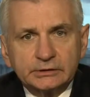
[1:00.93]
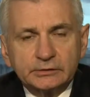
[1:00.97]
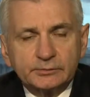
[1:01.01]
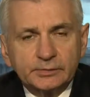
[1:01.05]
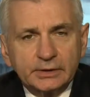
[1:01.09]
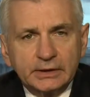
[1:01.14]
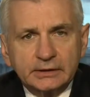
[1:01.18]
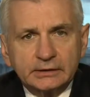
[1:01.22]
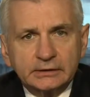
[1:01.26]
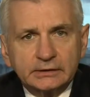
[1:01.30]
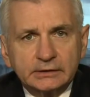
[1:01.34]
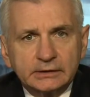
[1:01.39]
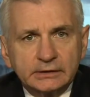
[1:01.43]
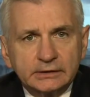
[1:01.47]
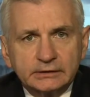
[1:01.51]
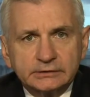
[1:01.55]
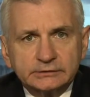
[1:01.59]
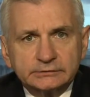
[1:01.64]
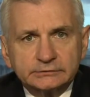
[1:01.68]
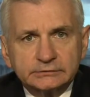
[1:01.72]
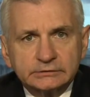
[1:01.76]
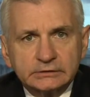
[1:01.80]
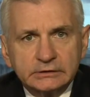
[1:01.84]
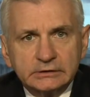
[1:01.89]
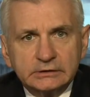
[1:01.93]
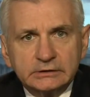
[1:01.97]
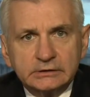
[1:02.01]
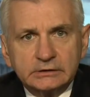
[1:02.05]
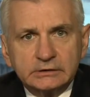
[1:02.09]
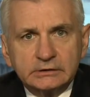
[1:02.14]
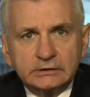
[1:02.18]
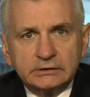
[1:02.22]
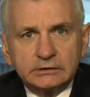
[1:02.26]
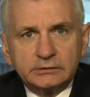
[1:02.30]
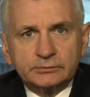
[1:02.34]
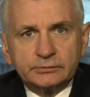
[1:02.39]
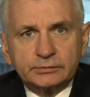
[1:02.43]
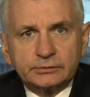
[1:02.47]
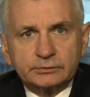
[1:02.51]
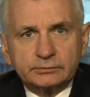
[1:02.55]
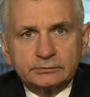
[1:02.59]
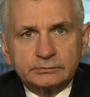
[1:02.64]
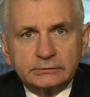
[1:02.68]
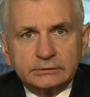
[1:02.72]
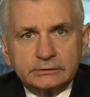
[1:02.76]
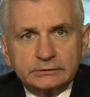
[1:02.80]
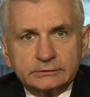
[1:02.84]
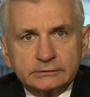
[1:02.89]
Speaker Boehner has
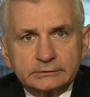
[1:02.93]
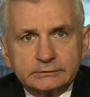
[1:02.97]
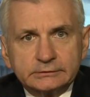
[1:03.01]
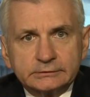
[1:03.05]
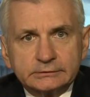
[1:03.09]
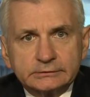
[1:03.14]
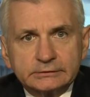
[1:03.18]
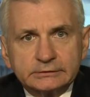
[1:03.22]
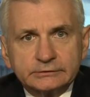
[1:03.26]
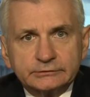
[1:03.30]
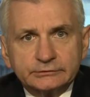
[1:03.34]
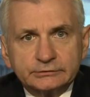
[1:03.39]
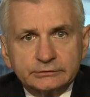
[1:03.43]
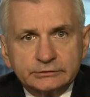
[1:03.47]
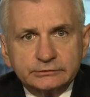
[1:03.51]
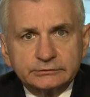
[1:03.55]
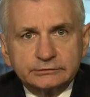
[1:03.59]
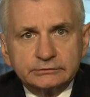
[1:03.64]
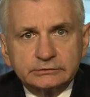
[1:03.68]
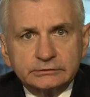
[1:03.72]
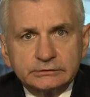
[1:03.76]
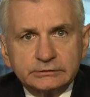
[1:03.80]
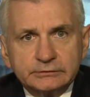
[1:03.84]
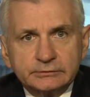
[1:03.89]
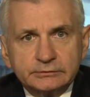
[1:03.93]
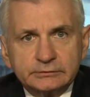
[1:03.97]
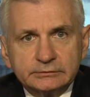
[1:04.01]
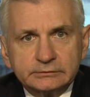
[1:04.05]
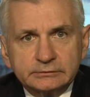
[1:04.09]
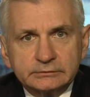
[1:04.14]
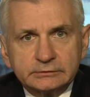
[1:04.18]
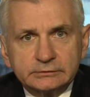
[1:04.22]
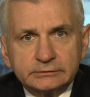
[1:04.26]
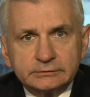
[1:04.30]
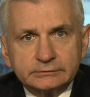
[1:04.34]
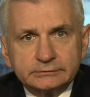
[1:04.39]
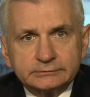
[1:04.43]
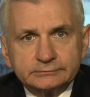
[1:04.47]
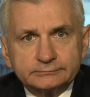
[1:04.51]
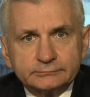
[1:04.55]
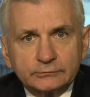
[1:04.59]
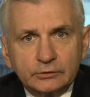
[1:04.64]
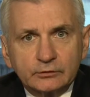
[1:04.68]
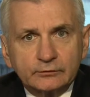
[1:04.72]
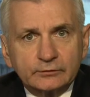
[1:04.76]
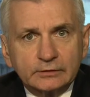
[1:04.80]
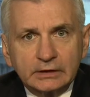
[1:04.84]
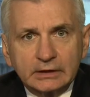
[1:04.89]
uh, consistently
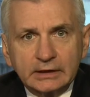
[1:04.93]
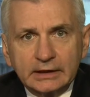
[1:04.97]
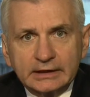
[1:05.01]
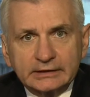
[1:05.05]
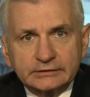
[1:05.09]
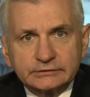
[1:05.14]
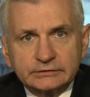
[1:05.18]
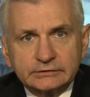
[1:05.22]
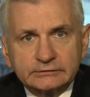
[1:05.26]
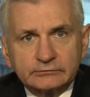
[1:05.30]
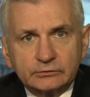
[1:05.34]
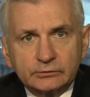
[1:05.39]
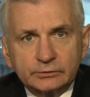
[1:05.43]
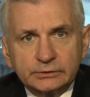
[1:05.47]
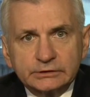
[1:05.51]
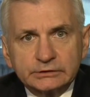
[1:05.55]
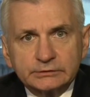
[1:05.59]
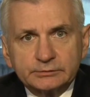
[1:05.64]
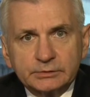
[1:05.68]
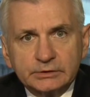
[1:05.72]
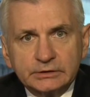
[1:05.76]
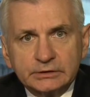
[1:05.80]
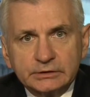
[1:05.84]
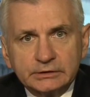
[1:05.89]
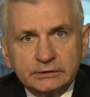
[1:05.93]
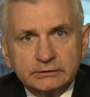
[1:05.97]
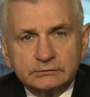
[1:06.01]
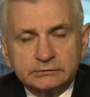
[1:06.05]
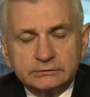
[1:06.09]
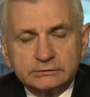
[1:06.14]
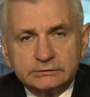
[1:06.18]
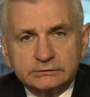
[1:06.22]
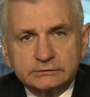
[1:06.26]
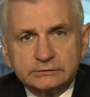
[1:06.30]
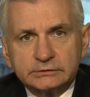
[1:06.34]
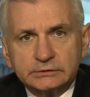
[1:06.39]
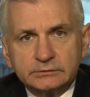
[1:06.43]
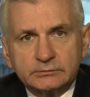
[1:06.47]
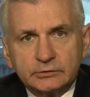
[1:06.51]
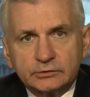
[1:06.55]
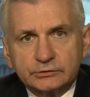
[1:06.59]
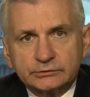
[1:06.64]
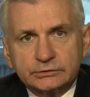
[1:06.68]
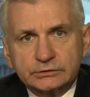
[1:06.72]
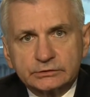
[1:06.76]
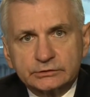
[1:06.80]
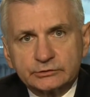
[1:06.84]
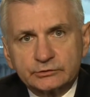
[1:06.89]
uh, over the last several weeks been yielding to
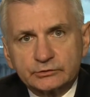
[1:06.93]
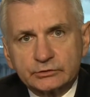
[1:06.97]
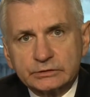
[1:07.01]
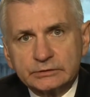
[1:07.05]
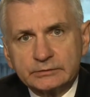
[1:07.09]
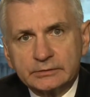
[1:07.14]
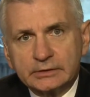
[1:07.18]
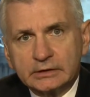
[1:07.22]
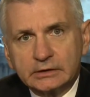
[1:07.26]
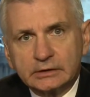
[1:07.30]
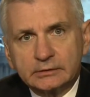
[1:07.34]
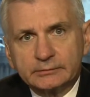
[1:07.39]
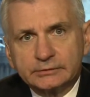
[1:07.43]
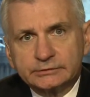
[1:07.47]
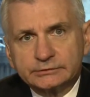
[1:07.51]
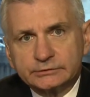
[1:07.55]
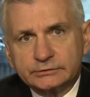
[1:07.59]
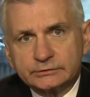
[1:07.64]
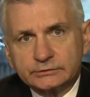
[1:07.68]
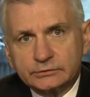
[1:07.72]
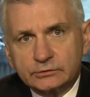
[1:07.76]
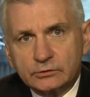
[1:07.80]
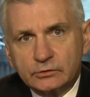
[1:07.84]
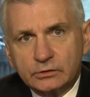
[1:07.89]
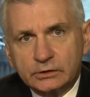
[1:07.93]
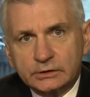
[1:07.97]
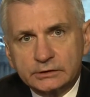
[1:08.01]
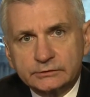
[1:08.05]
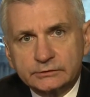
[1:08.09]
the most extreme elements in his